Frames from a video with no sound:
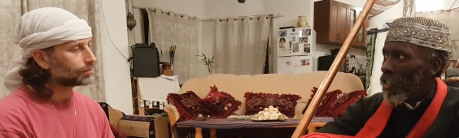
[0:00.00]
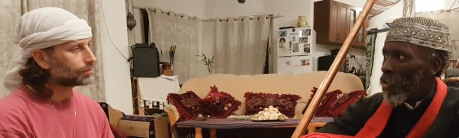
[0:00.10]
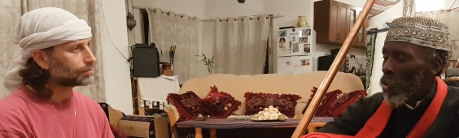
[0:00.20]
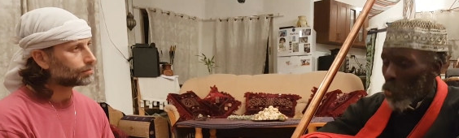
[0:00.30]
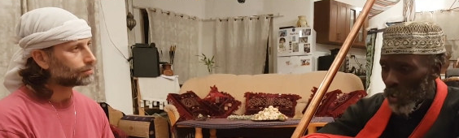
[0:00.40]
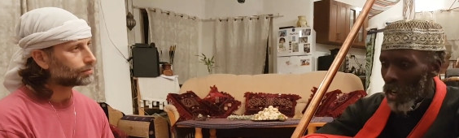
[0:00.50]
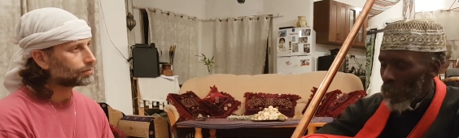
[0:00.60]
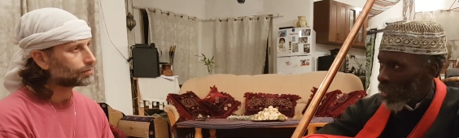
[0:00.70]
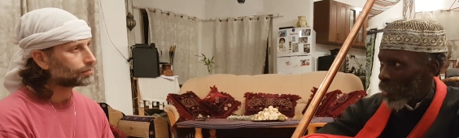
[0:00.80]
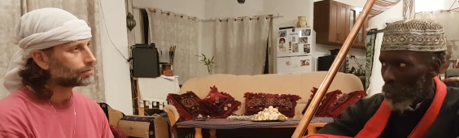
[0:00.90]
Speaker 1: You come
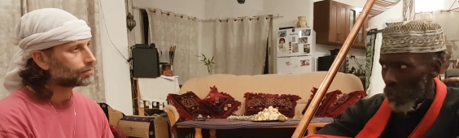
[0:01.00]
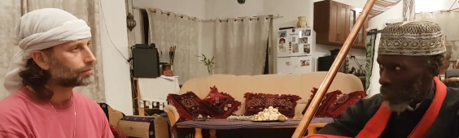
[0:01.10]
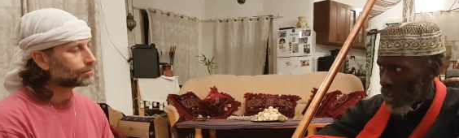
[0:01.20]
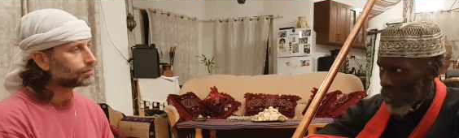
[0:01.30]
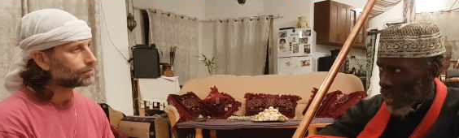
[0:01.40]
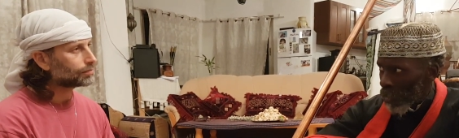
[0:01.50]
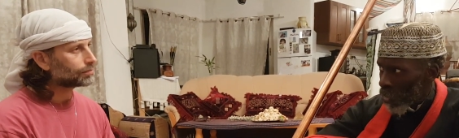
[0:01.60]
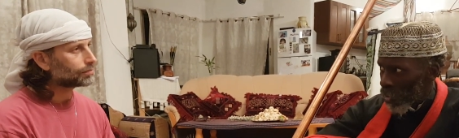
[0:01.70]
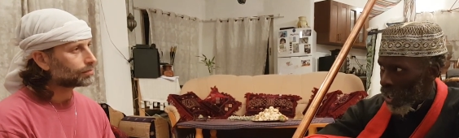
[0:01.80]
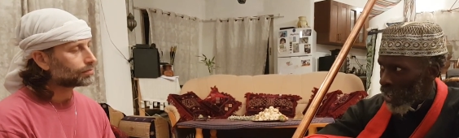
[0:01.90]
in tune with them. They're not
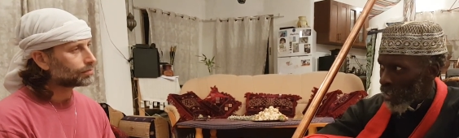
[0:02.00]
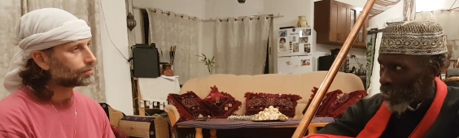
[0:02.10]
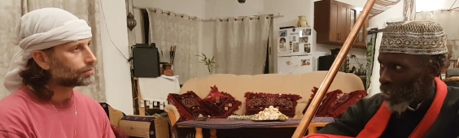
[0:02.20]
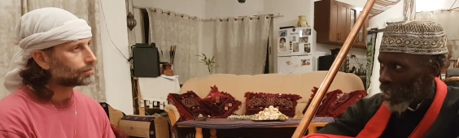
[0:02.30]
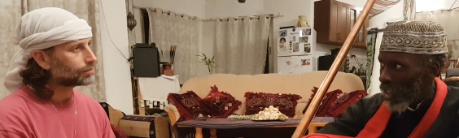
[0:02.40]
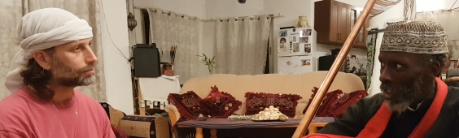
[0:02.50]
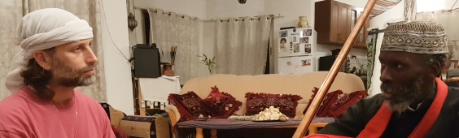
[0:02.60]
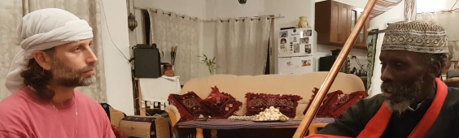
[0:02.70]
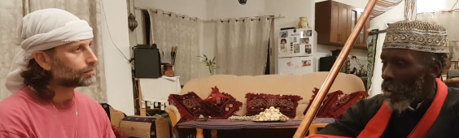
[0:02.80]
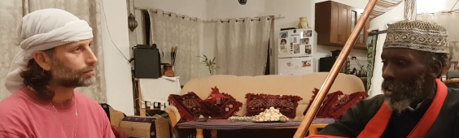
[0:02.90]
going to change.
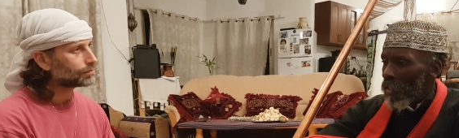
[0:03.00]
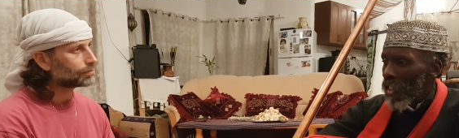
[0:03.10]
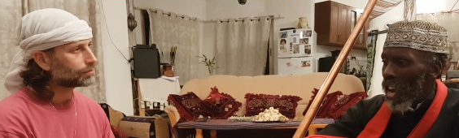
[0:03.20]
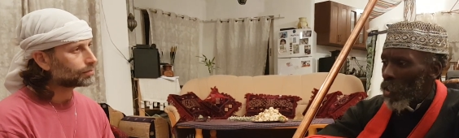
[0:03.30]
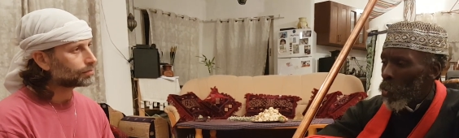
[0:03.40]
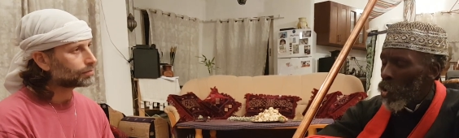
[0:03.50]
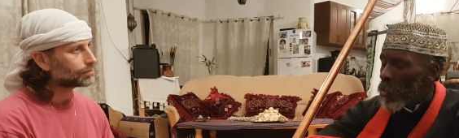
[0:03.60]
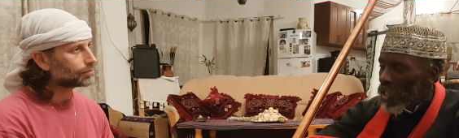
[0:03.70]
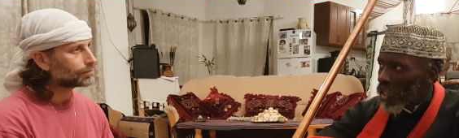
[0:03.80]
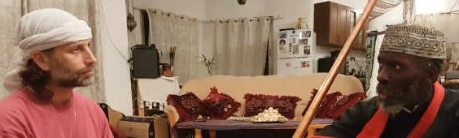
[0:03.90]
That's when you
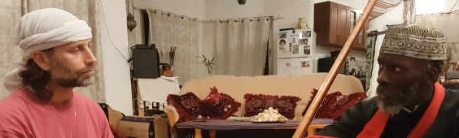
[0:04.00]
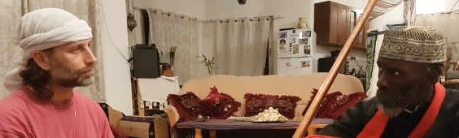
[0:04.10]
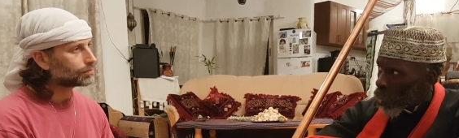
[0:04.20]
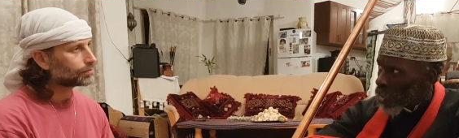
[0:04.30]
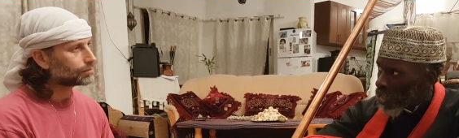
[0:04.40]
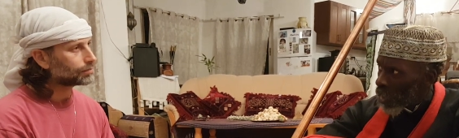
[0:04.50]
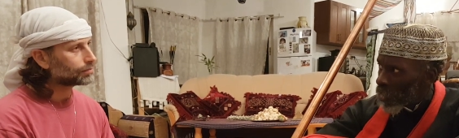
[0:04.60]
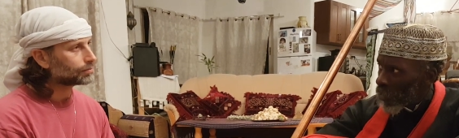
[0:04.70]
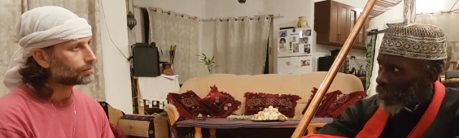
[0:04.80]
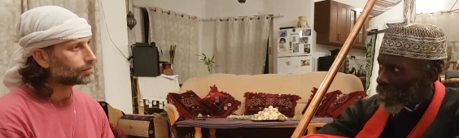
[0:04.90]
become more
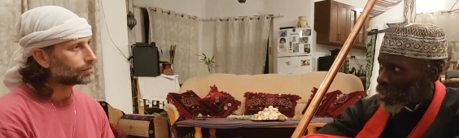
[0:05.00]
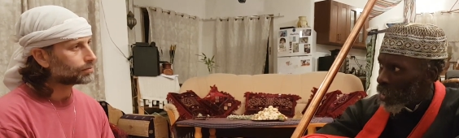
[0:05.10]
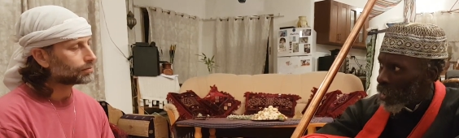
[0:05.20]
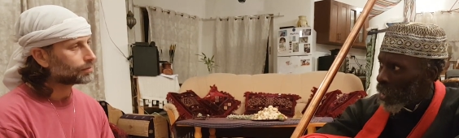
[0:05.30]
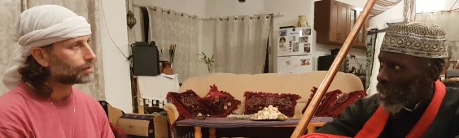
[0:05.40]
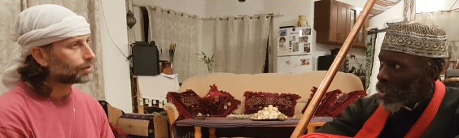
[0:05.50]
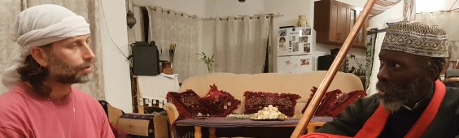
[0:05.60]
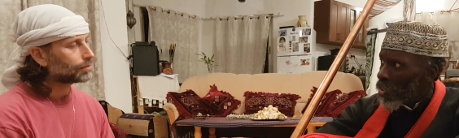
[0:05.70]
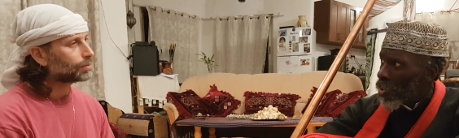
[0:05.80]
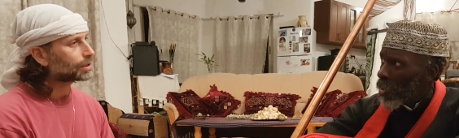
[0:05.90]
self-sufficient.
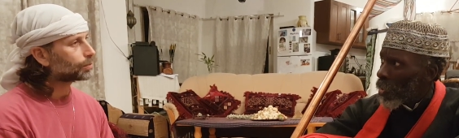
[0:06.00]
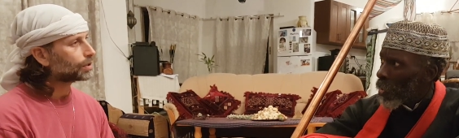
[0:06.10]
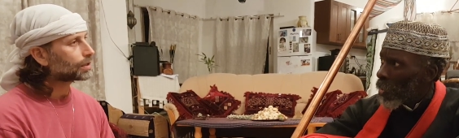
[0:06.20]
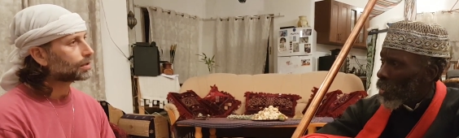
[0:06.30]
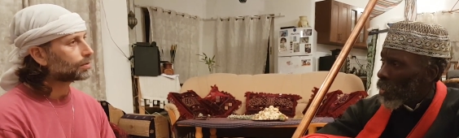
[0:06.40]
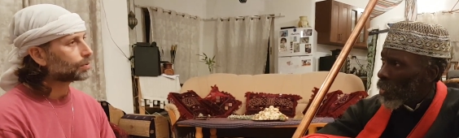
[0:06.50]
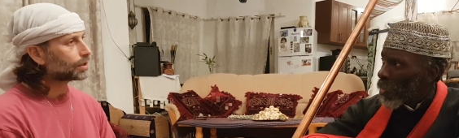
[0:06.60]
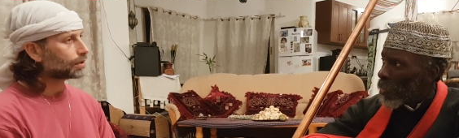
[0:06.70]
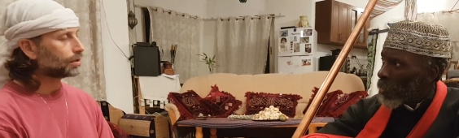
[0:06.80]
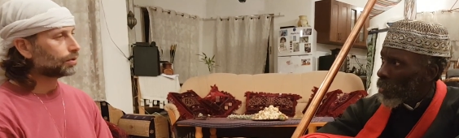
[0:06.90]
Speaker 2: But where
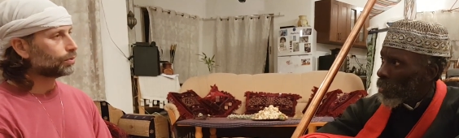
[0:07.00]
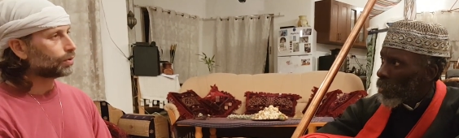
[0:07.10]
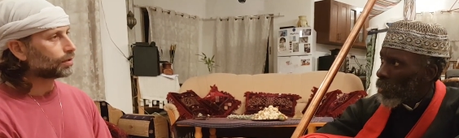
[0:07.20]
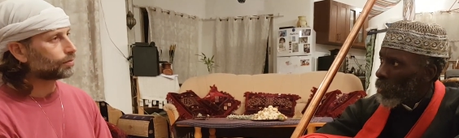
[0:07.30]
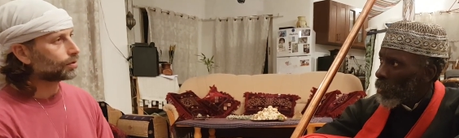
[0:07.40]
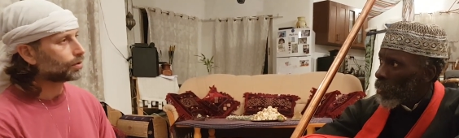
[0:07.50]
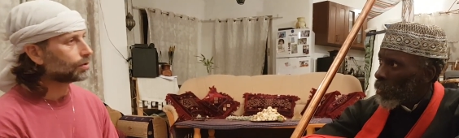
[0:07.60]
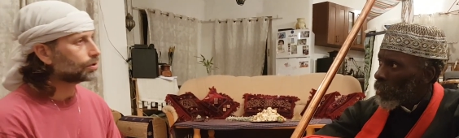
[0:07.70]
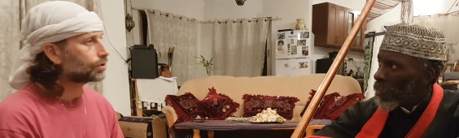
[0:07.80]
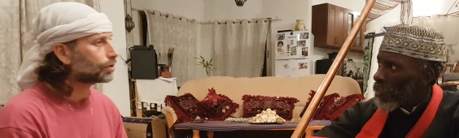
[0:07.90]
do you have the
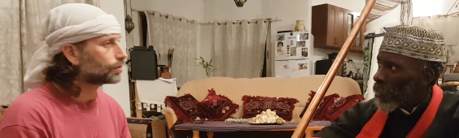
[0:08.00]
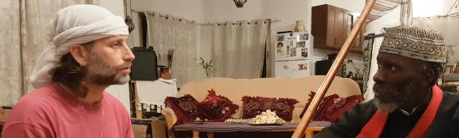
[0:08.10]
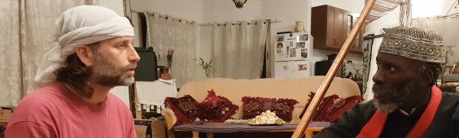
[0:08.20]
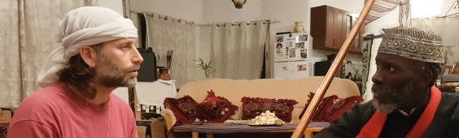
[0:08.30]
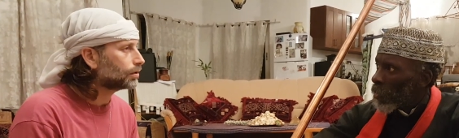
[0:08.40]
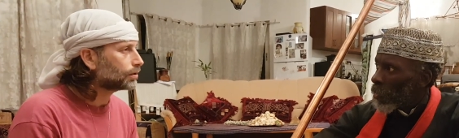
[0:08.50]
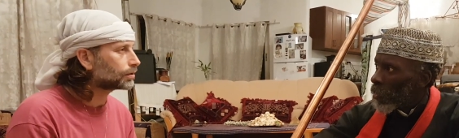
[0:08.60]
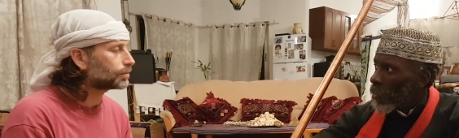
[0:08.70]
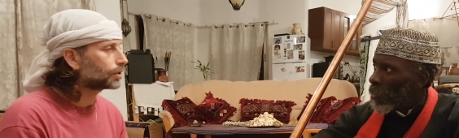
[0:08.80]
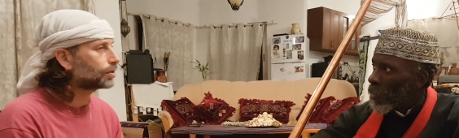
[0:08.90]
knowledge of these
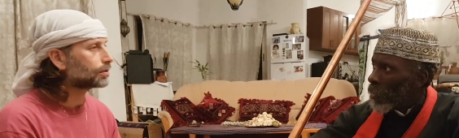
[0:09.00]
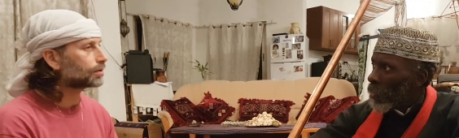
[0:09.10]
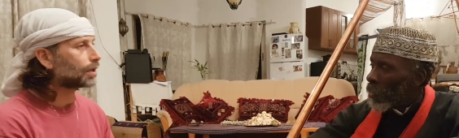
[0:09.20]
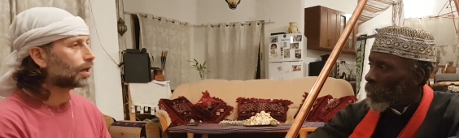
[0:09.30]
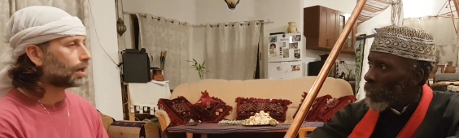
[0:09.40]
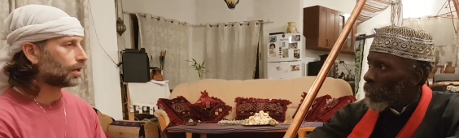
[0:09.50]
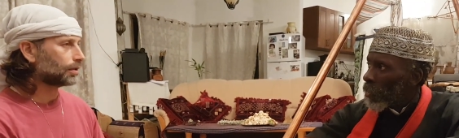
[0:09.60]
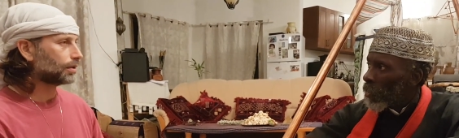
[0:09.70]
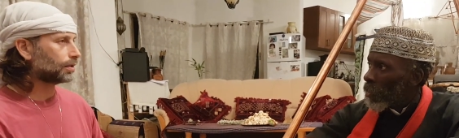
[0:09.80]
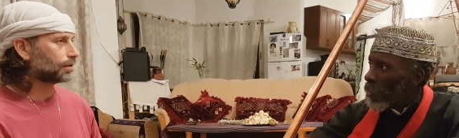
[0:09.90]
laws? Because
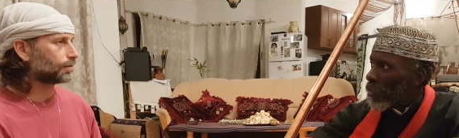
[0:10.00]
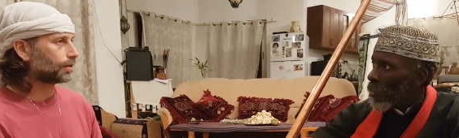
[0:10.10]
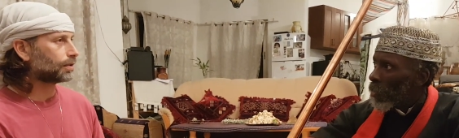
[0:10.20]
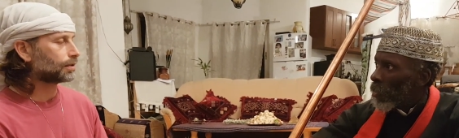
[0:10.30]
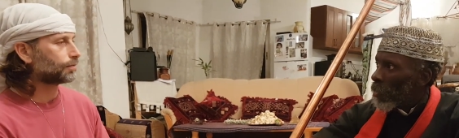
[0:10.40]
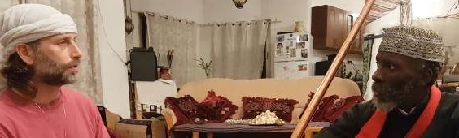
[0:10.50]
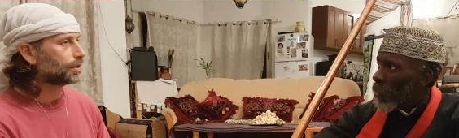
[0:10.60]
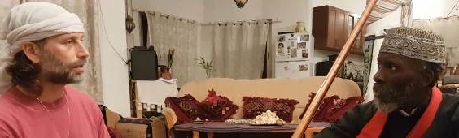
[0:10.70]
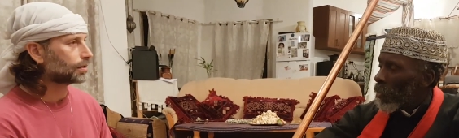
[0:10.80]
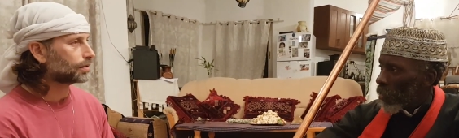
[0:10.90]
I, as a
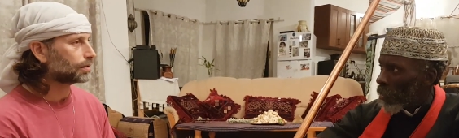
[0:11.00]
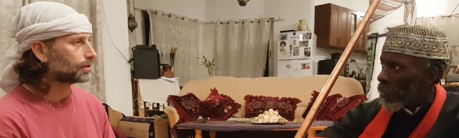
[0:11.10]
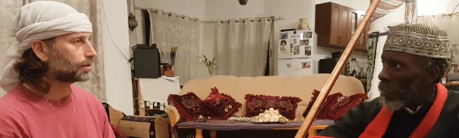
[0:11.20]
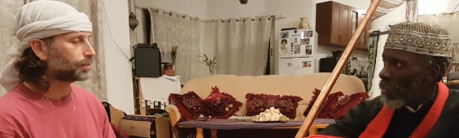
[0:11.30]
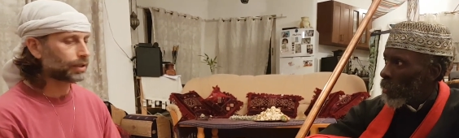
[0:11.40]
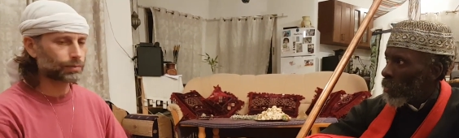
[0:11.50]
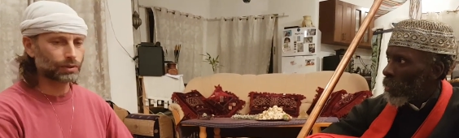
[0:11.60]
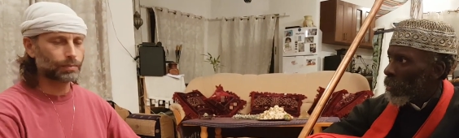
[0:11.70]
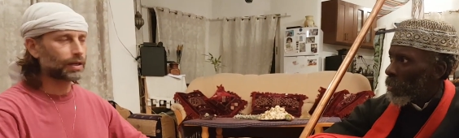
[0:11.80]
vegan, speak with